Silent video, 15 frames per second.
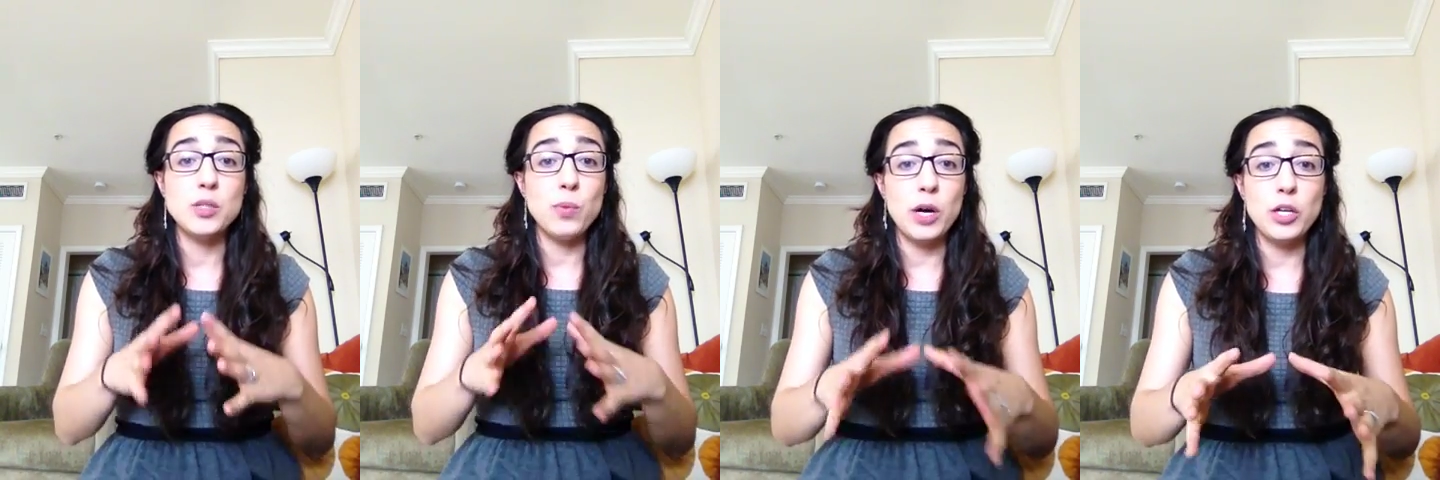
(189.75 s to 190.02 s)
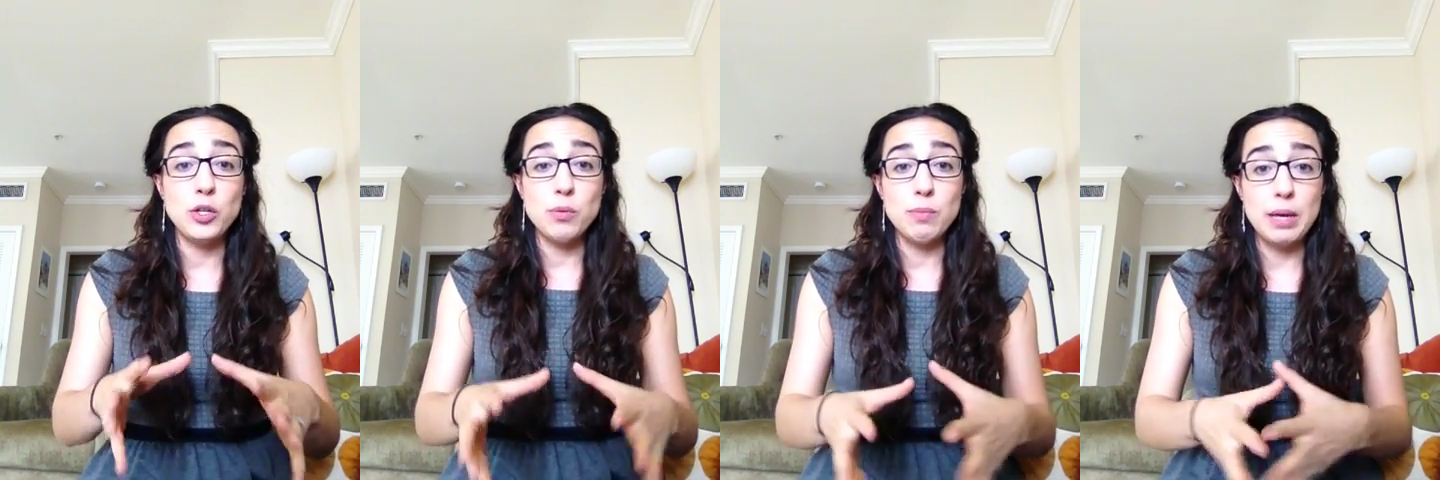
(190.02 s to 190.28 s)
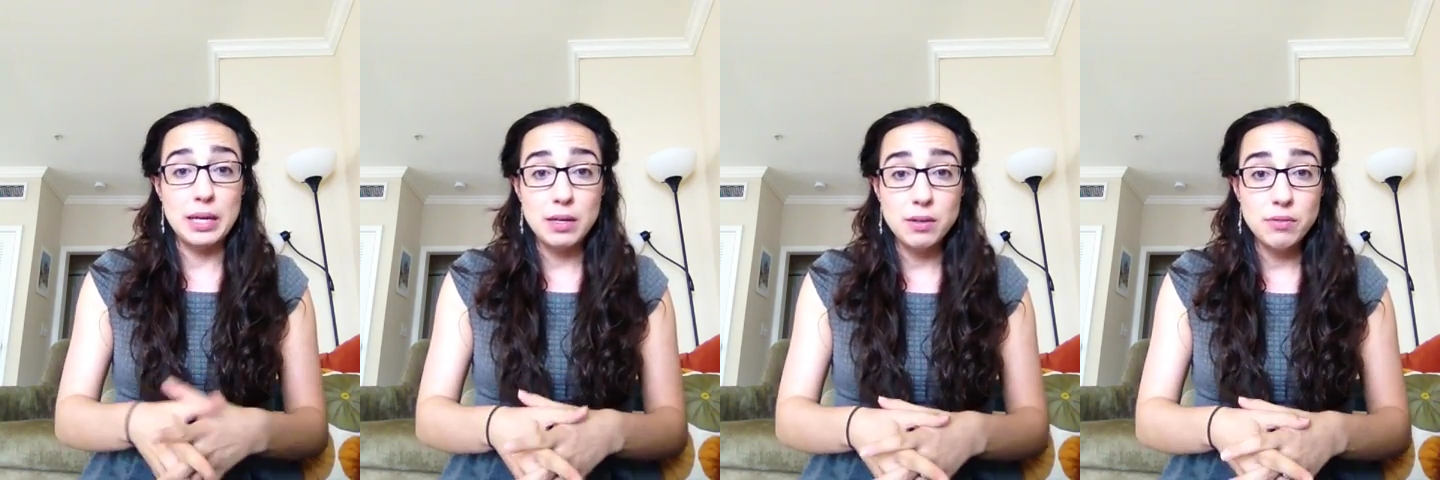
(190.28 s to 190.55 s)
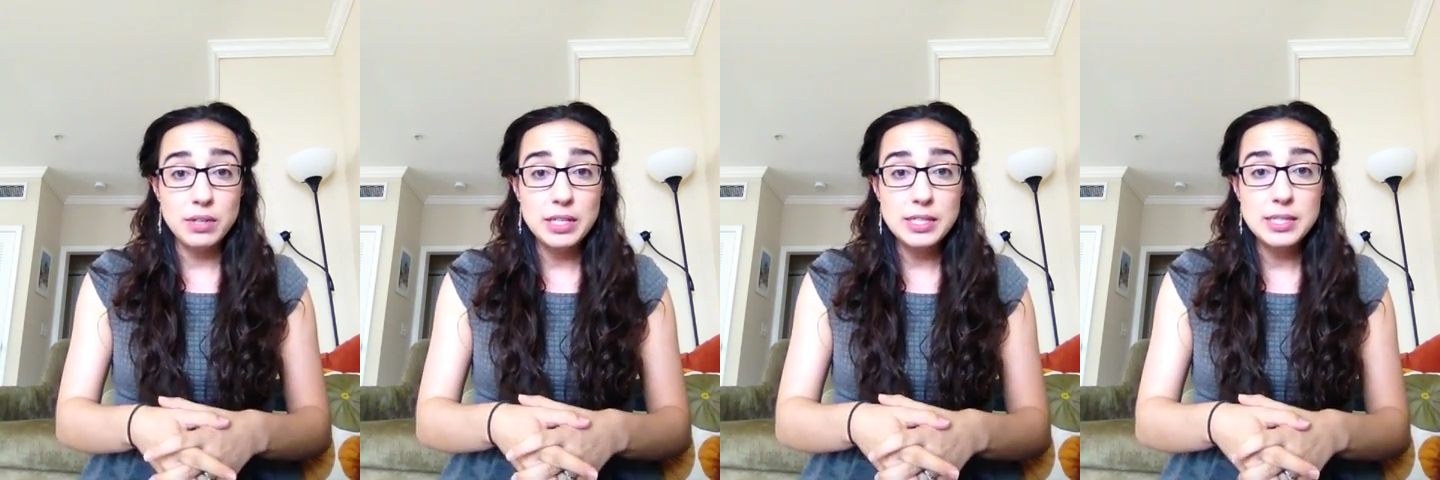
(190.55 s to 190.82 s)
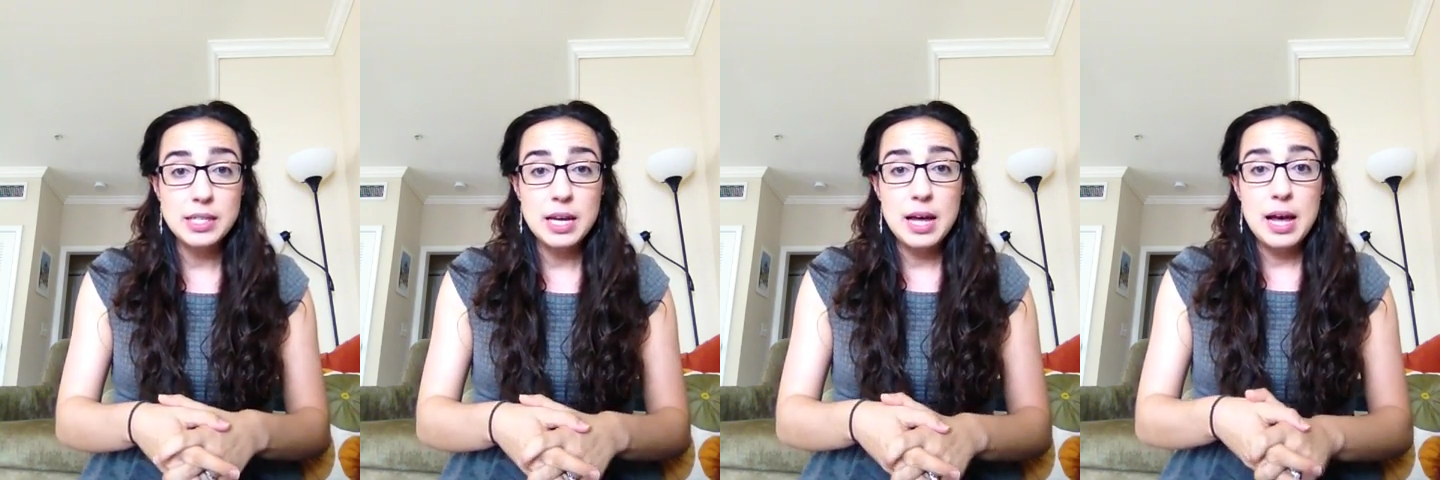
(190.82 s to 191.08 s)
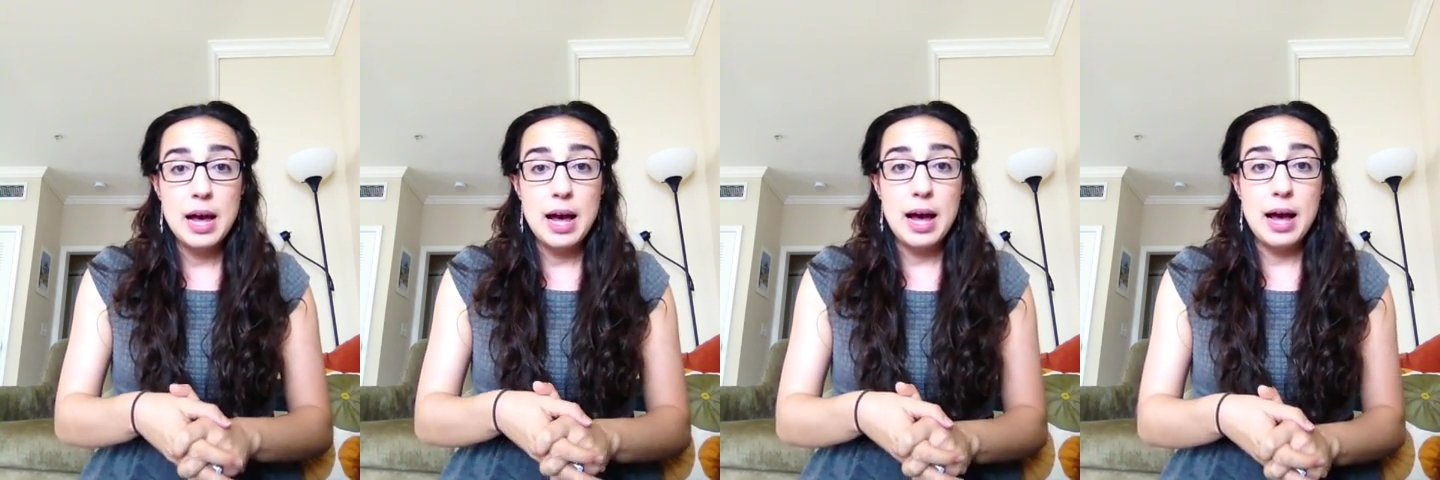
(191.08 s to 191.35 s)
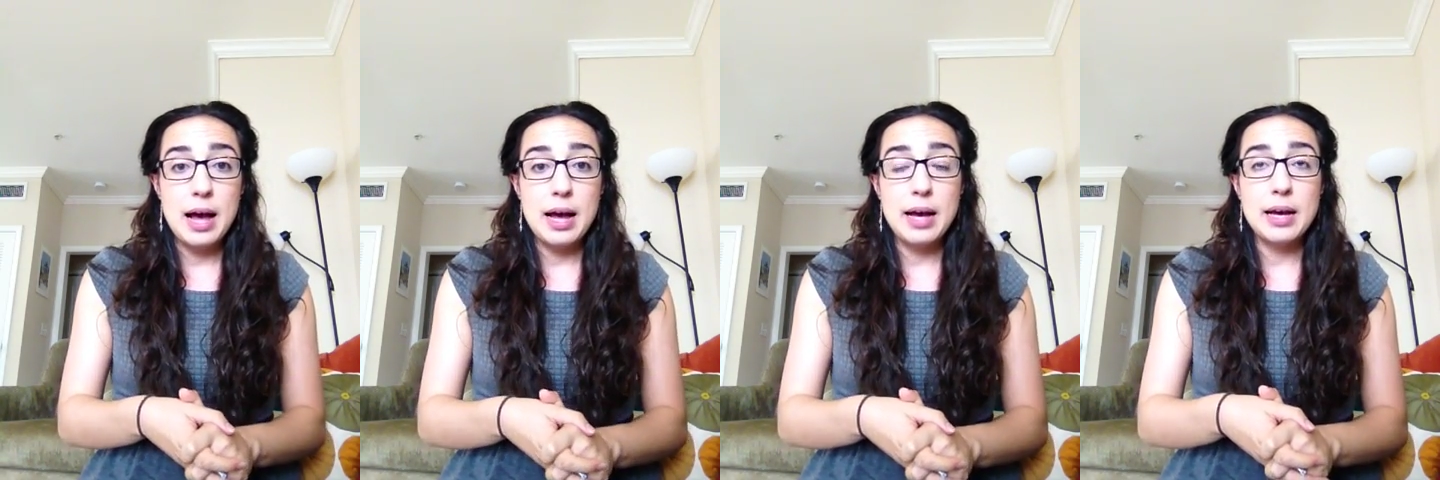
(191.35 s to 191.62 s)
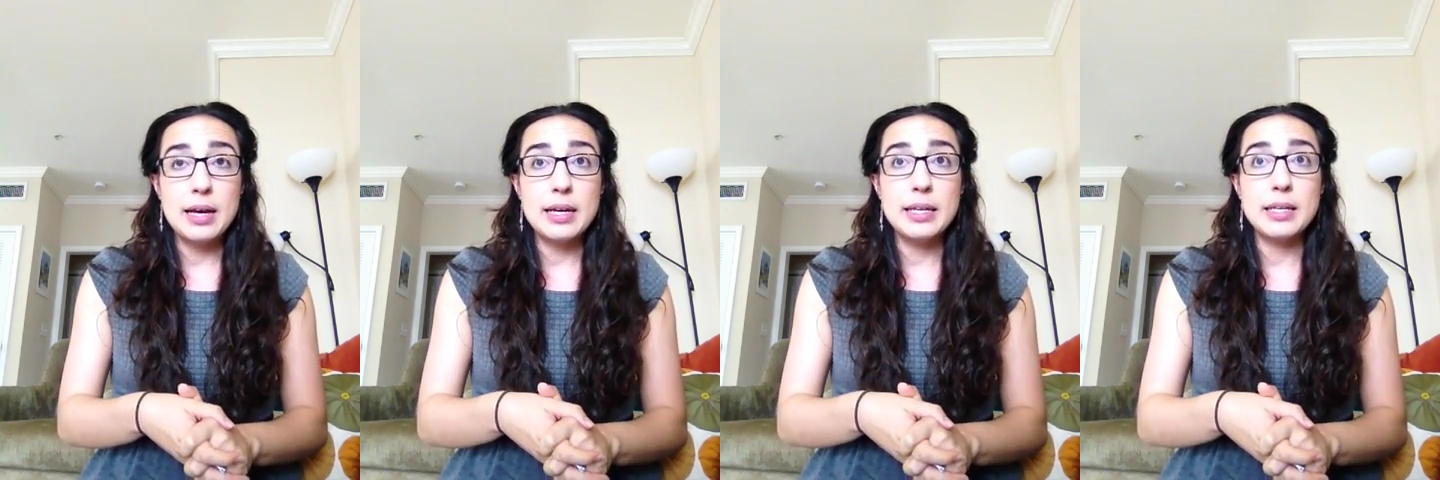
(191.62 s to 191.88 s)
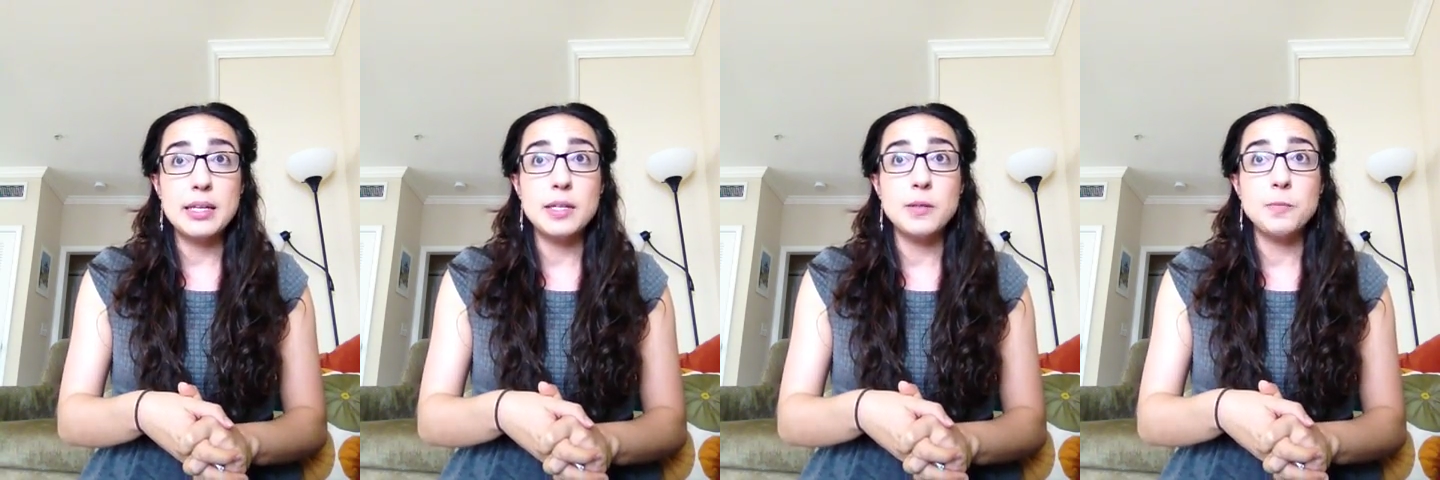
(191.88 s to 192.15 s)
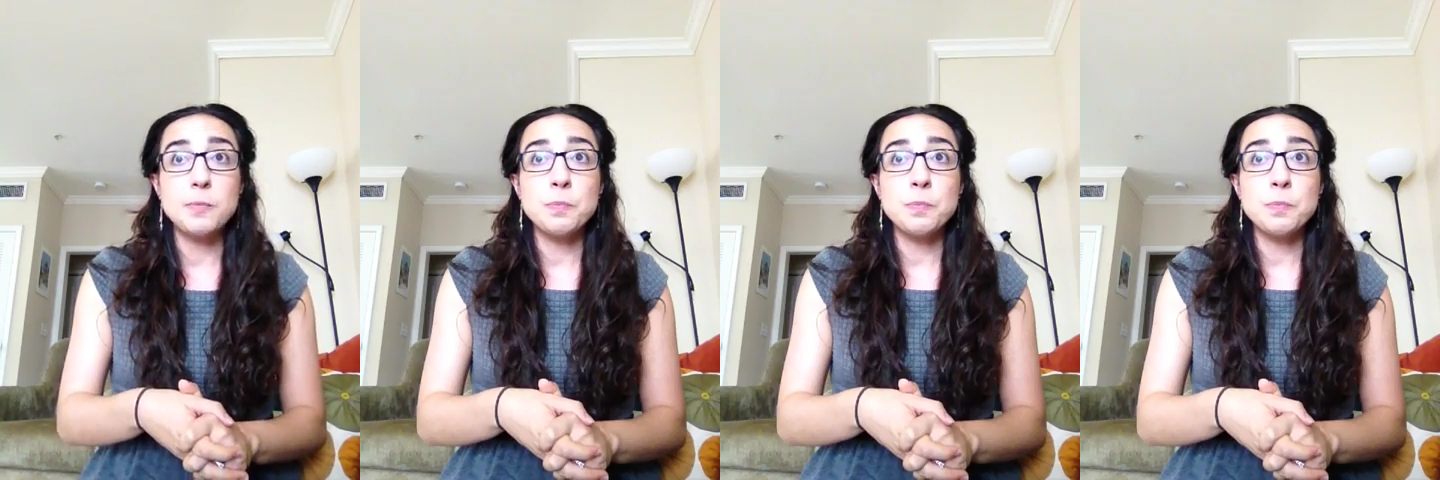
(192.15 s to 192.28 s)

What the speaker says: what you make of it. I